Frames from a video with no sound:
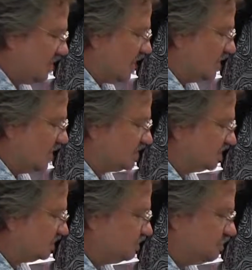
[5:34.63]
And I
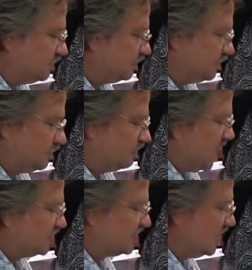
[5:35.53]
just
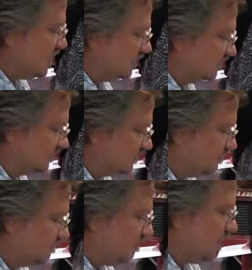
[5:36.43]
match the ends,
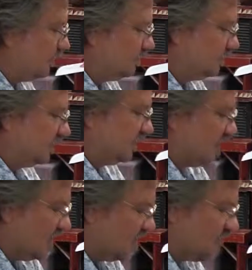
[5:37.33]

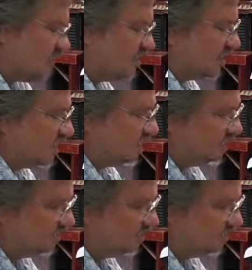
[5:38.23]
tie them over,